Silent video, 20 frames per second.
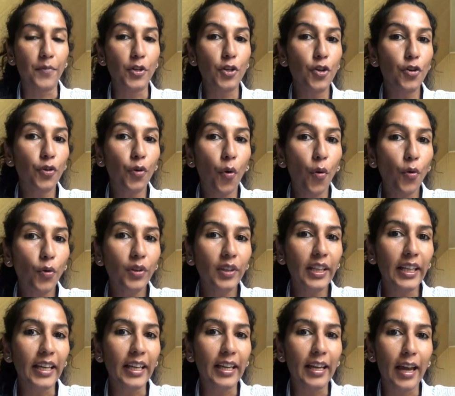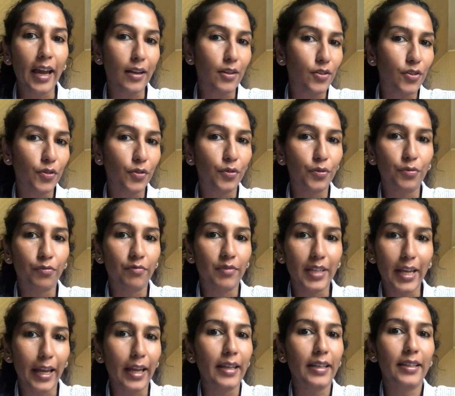you're only, and to
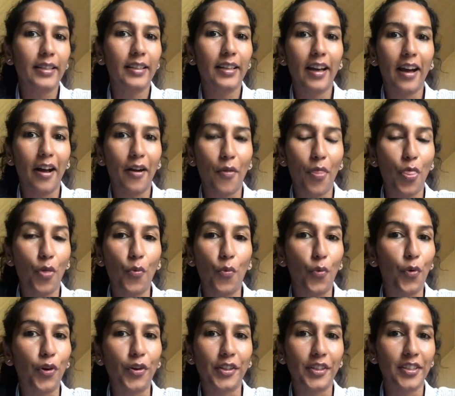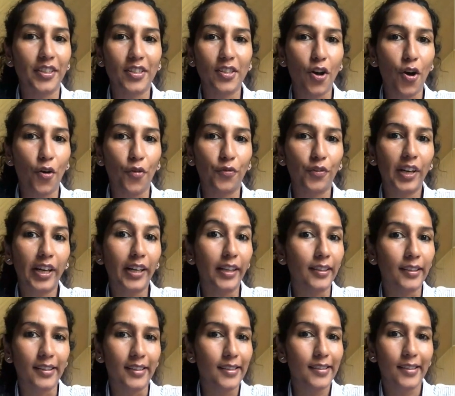take the words of
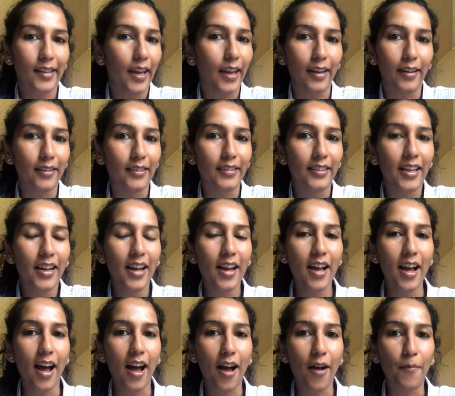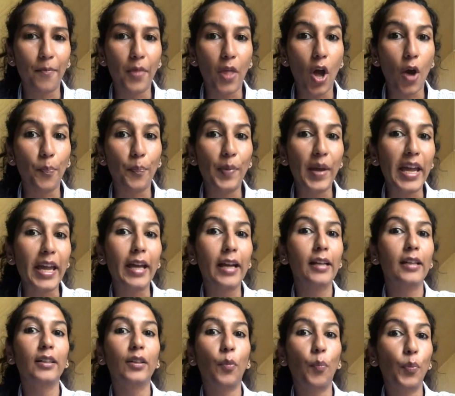Carl Sagan, a
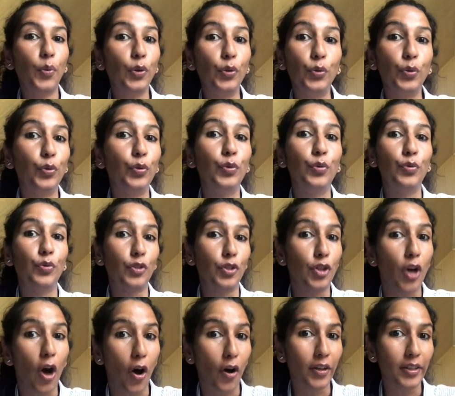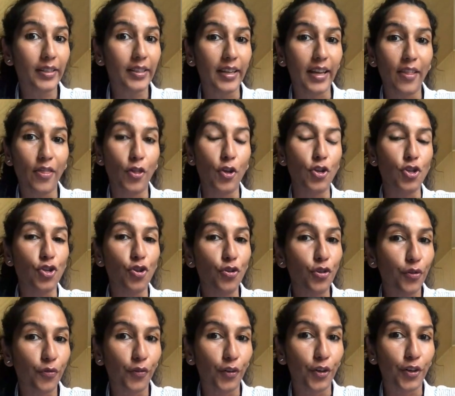pale blue dot in the
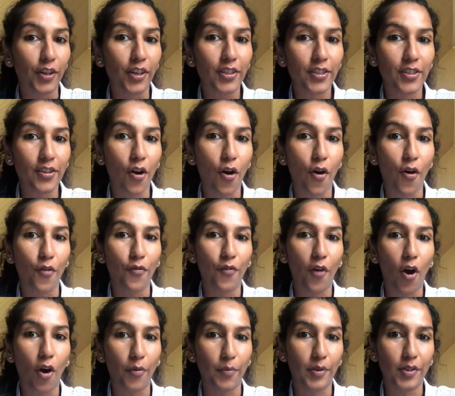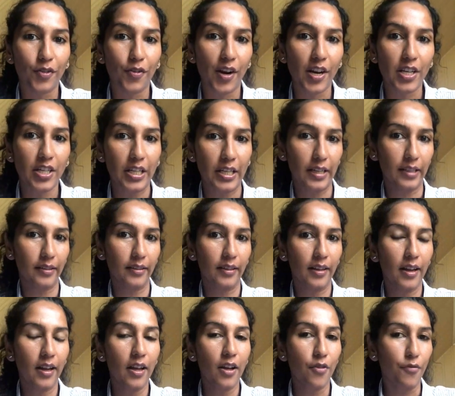universe of arbitration,
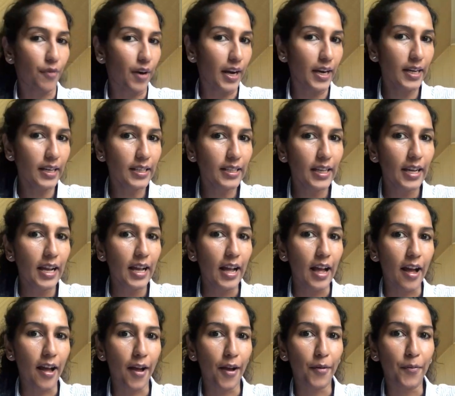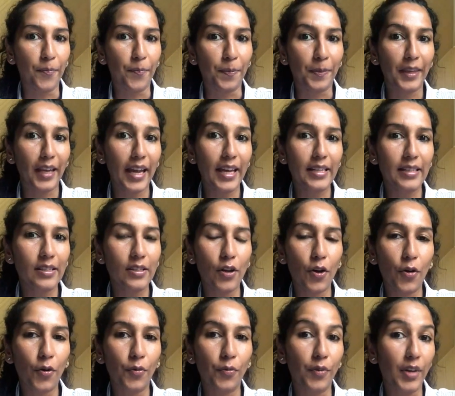right? And
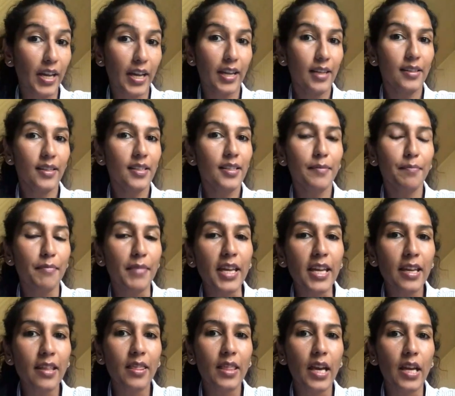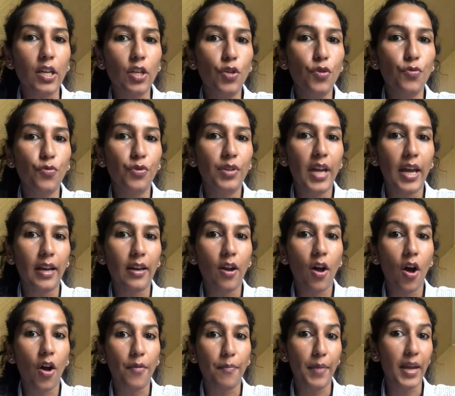so it doesn't mean that you
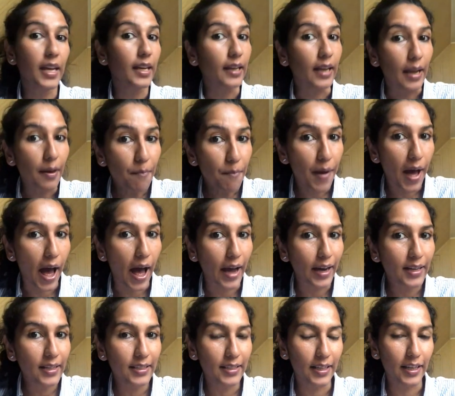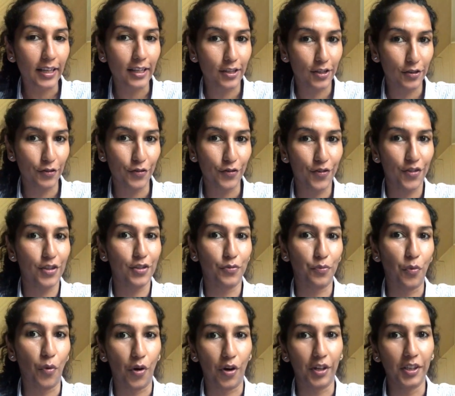cannot make an impact into
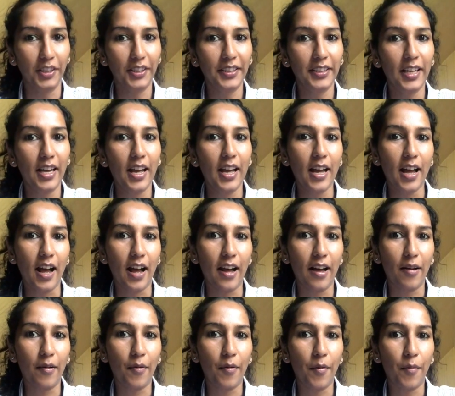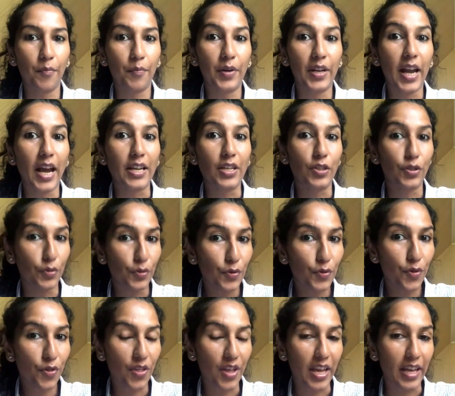this world, but I
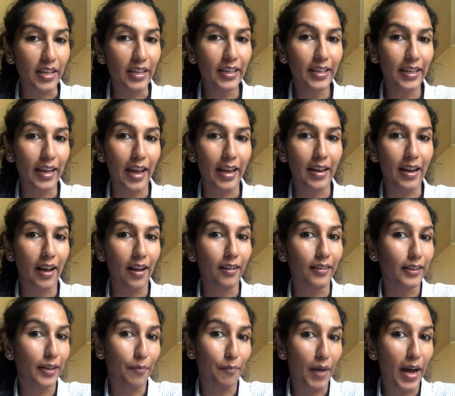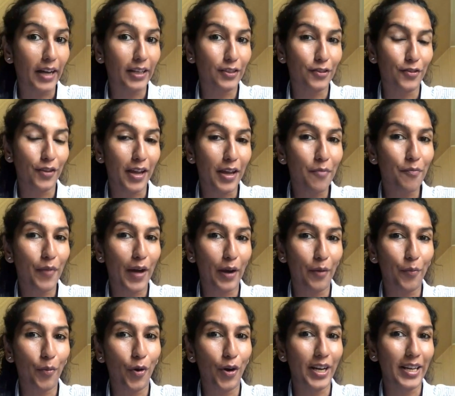do think, and I'll come back to the
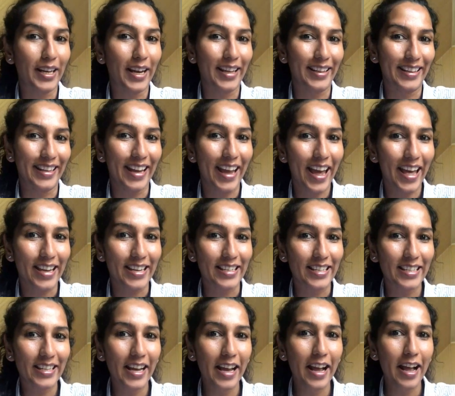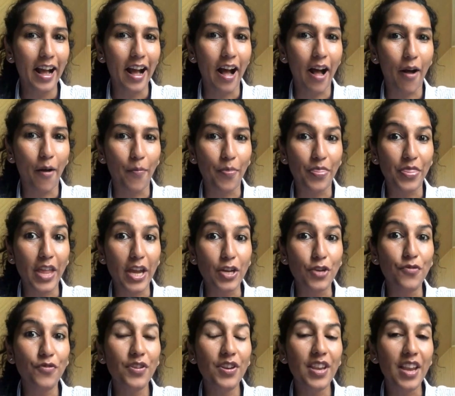impact point at the end, that
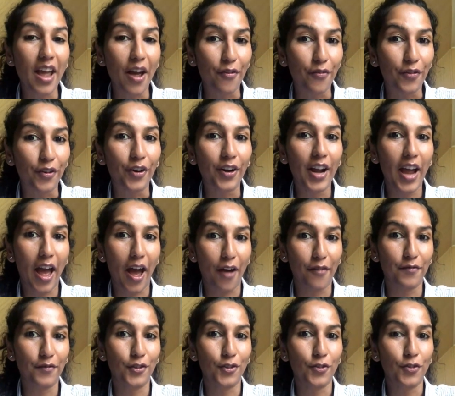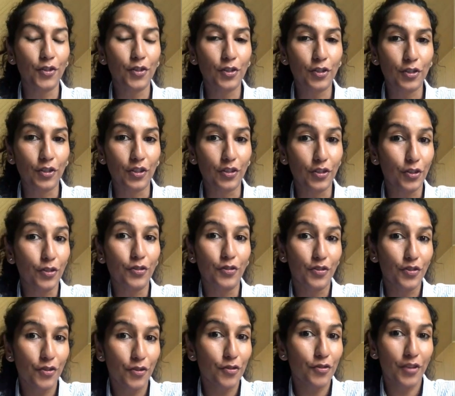you never have to
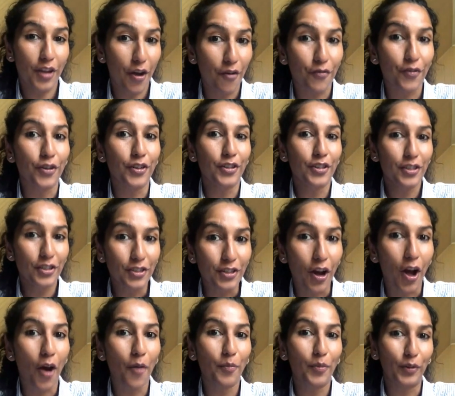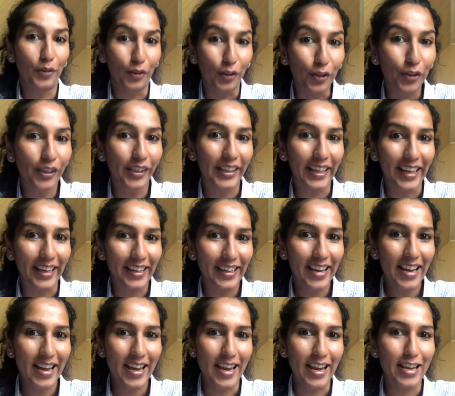you never stop learning
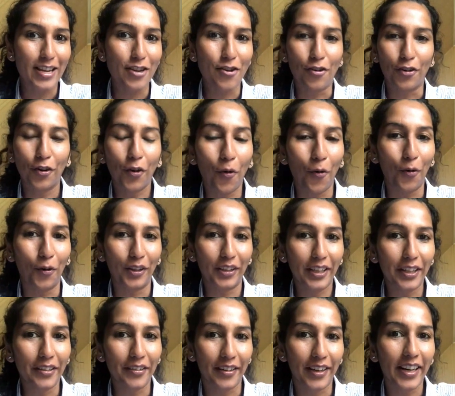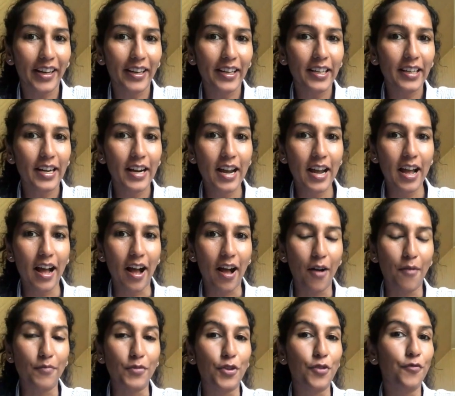in your whole career.
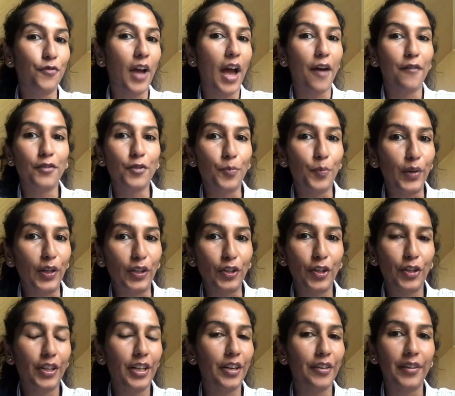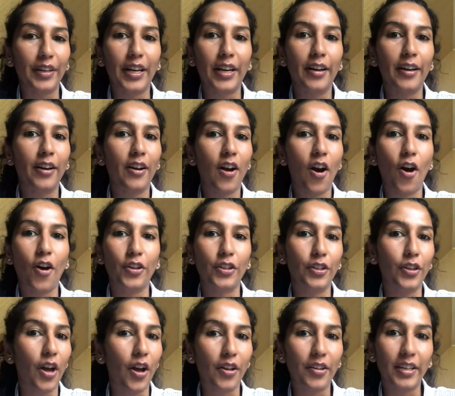You have to build your career
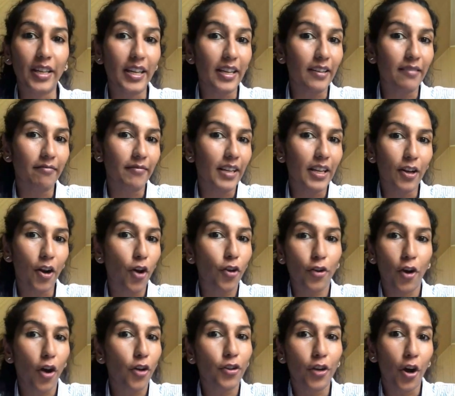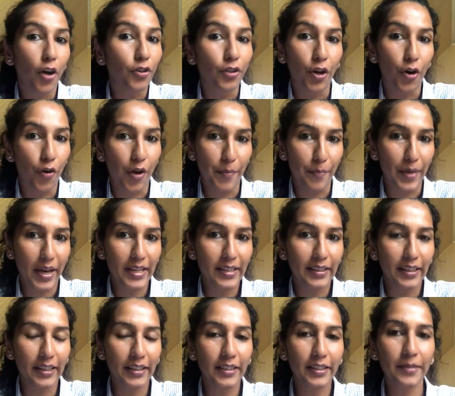on an ongoing
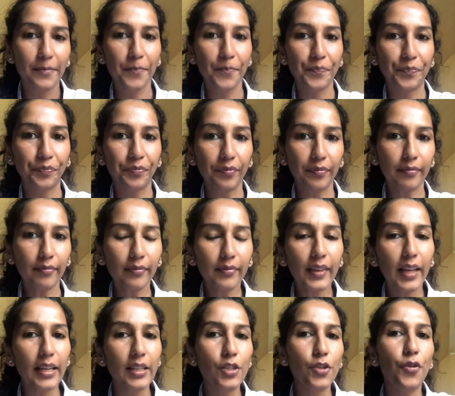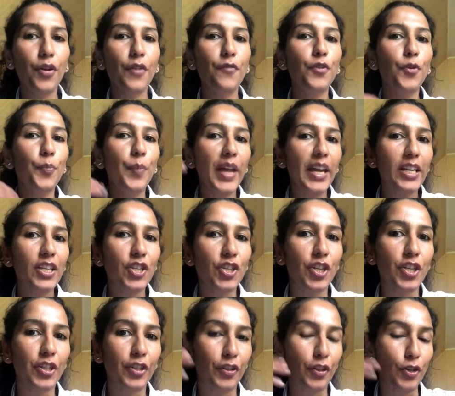basis. And so if you
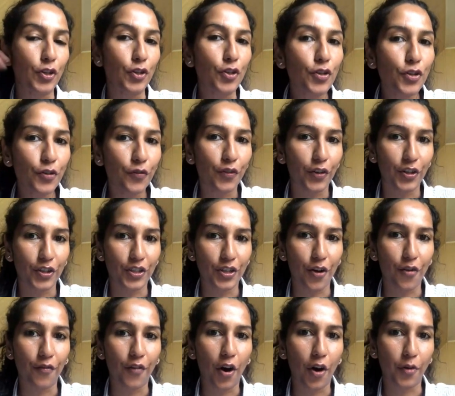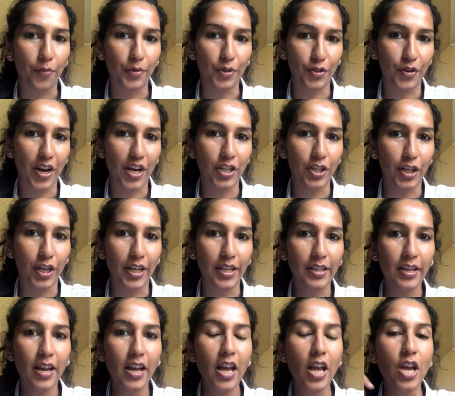picture the universe of
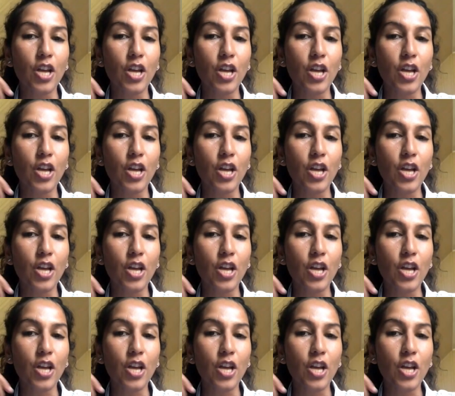arbitration,